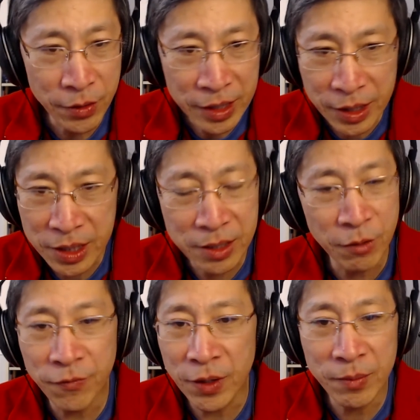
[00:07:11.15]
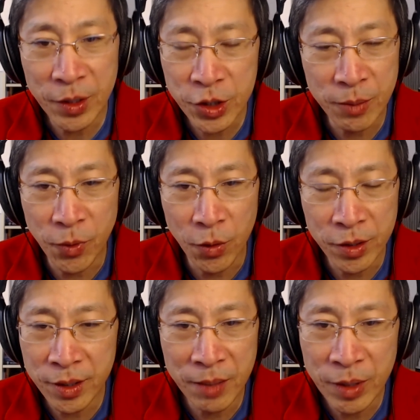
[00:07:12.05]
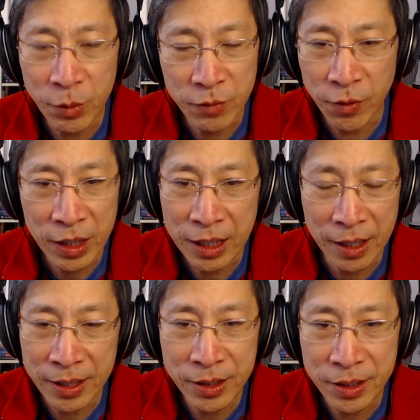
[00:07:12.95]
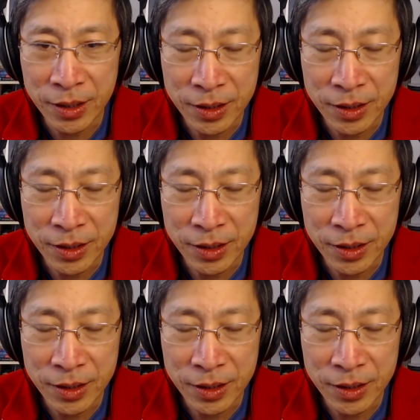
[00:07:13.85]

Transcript: he still very much supported them and was very kind to